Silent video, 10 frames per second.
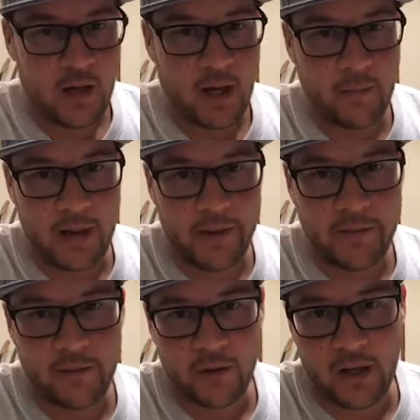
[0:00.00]
and maybe
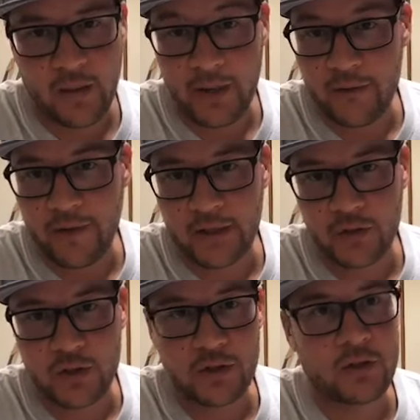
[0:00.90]
for the
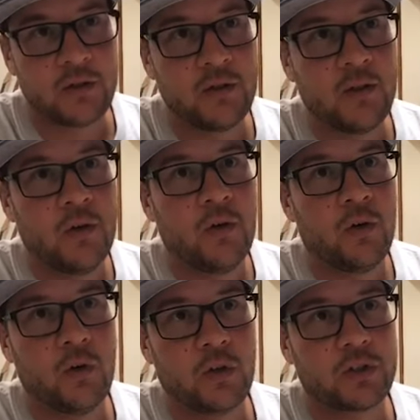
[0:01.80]
manufacturers
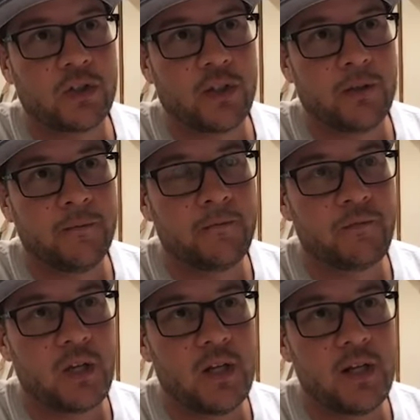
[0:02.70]
also
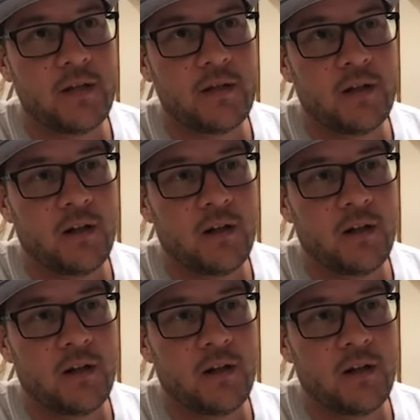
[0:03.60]
is